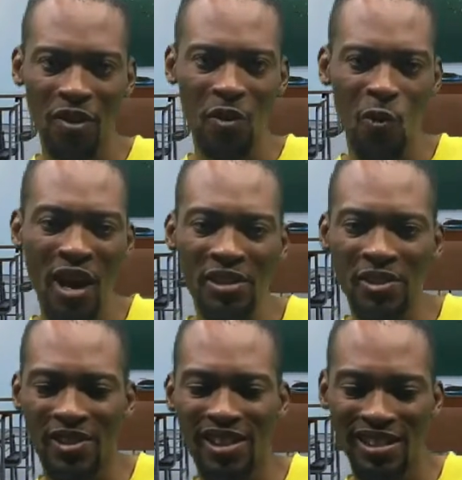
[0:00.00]

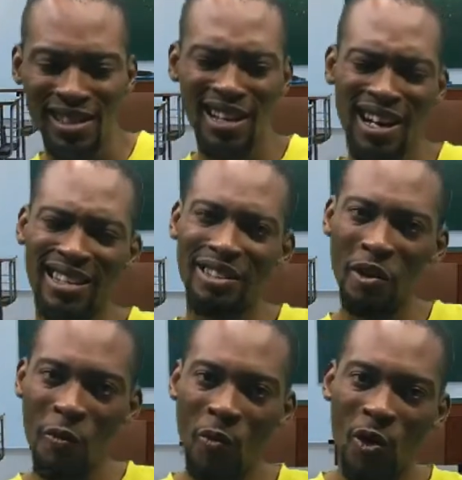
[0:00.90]
questions, and
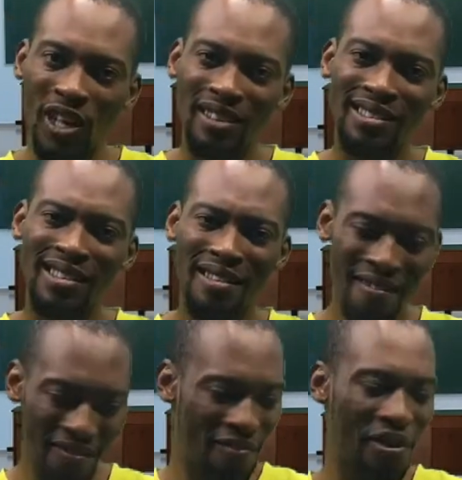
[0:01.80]
homework.
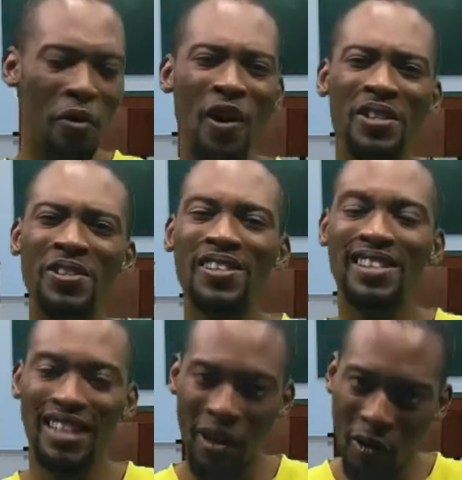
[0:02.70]
The
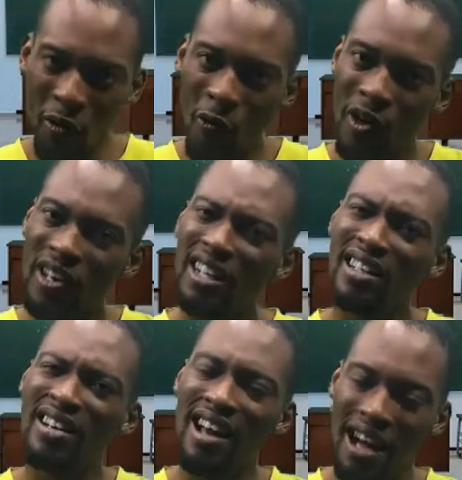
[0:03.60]
questions and homework
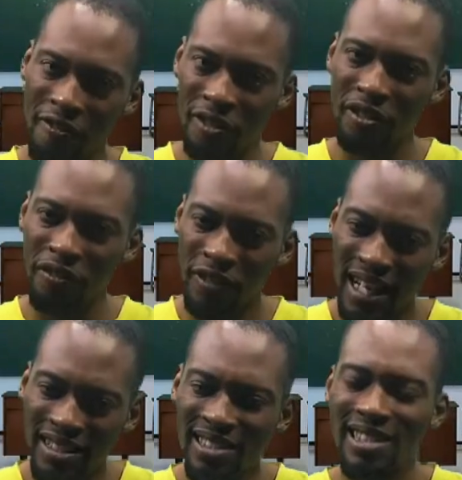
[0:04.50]
are from the
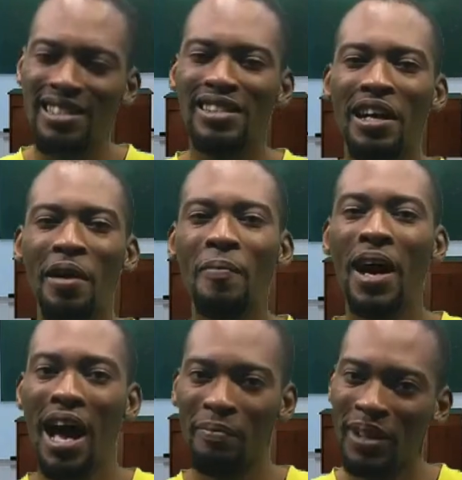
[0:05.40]
Flashlearners Jamb
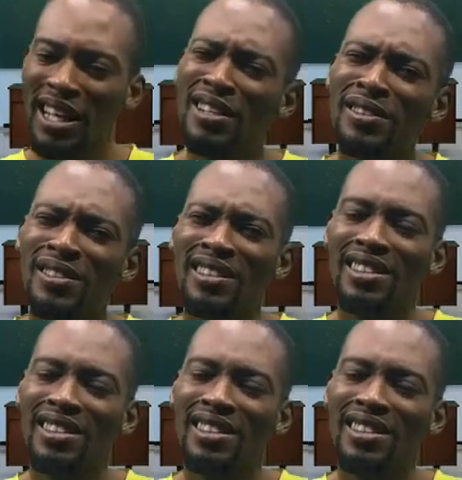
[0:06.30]
application.